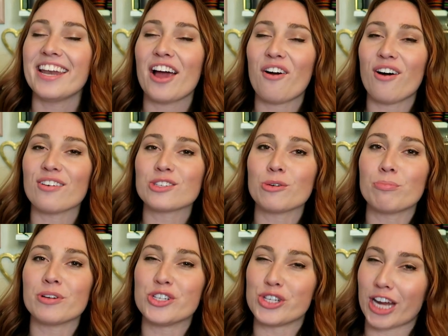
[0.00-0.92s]
Now,
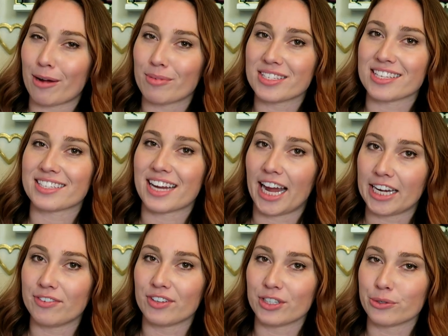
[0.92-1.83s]
also pajamas is
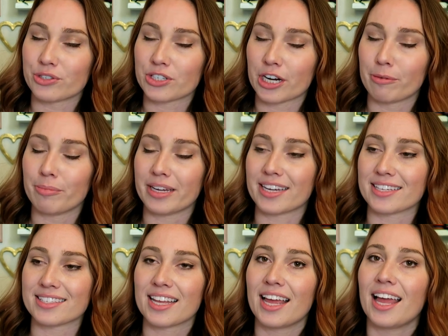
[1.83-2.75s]
kind of a loose term,
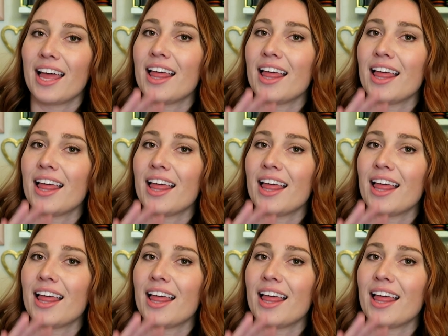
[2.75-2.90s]
because